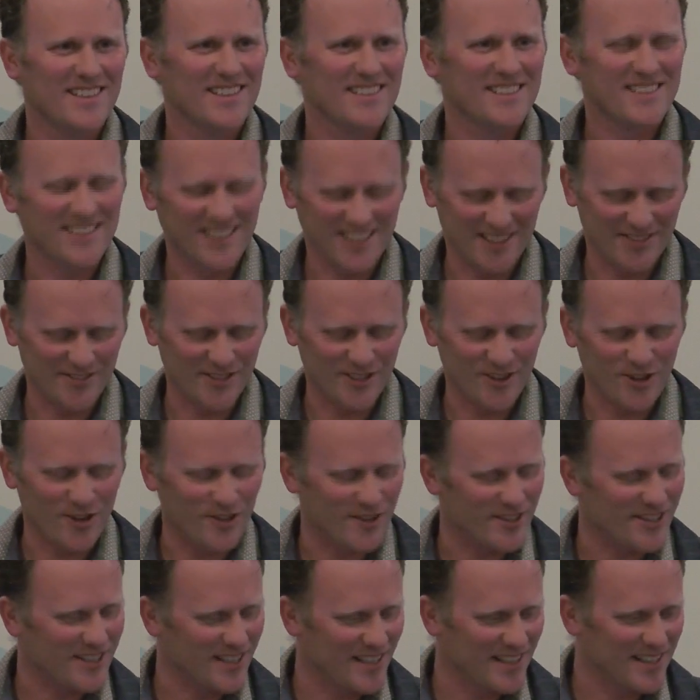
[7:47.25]
It's kind of an
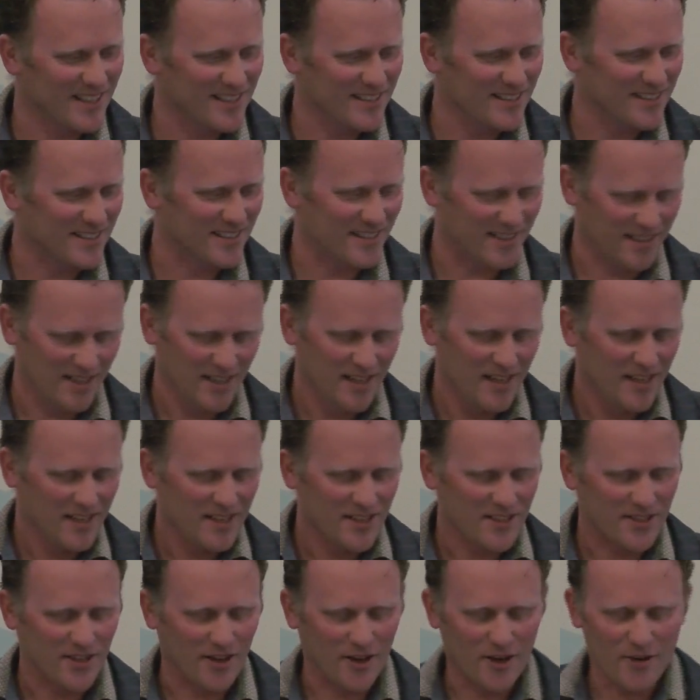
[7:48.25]
odd sound, isn't it?
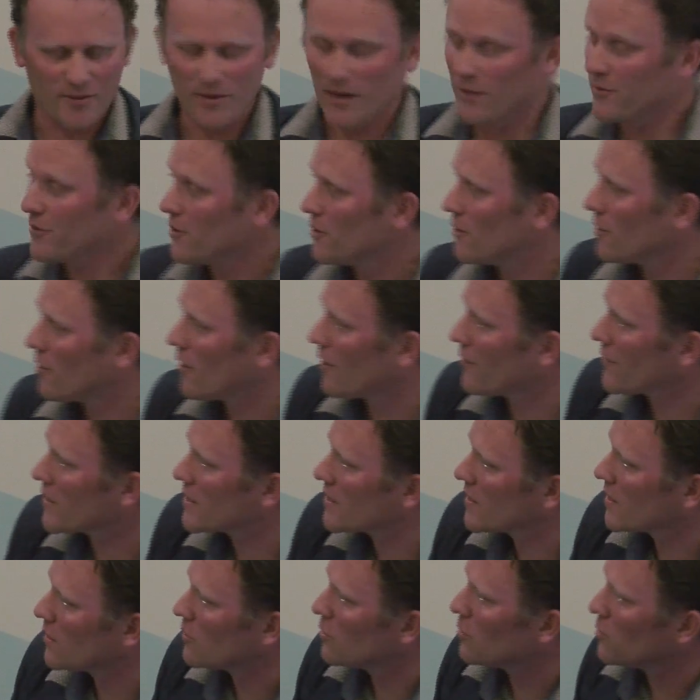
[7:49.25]
So if you look on
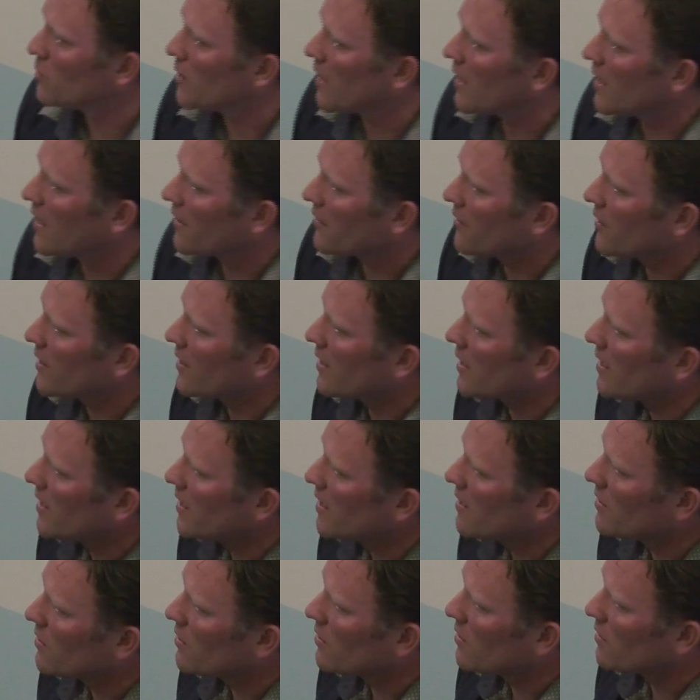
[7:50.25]
this little thing
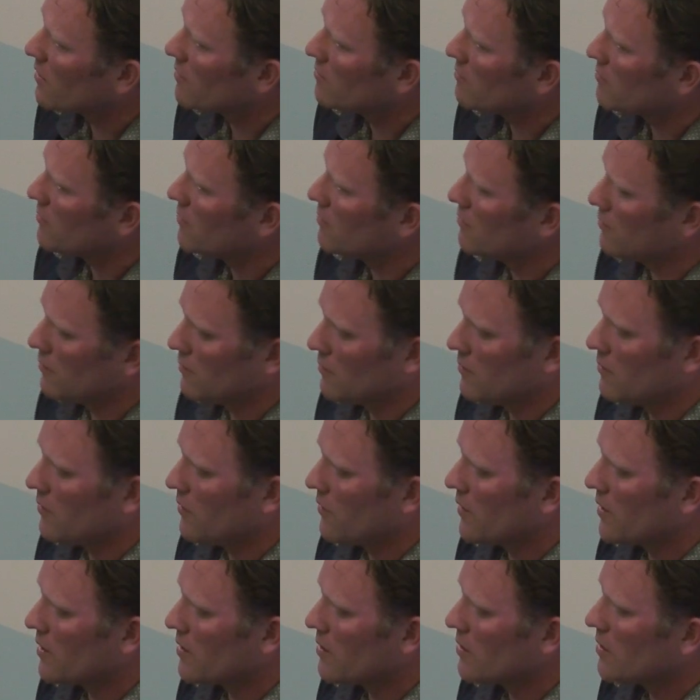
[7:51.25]
here, you can
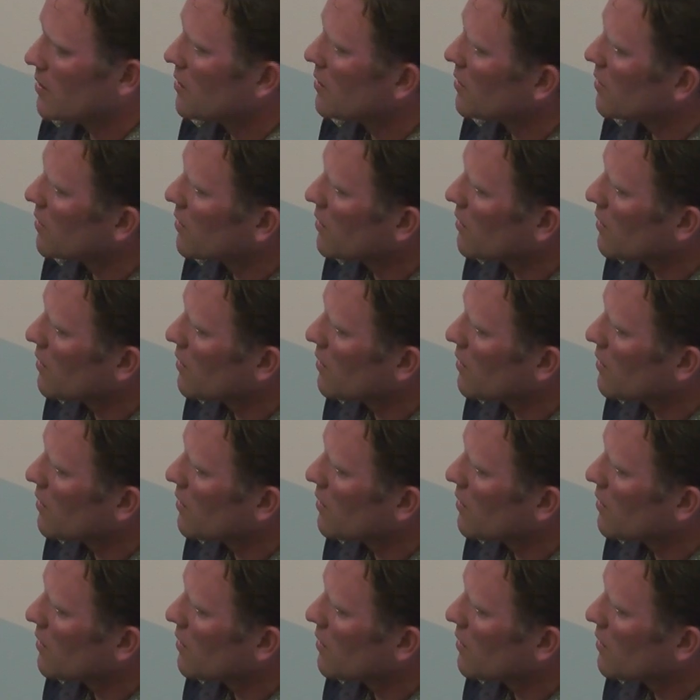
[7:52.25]
move this,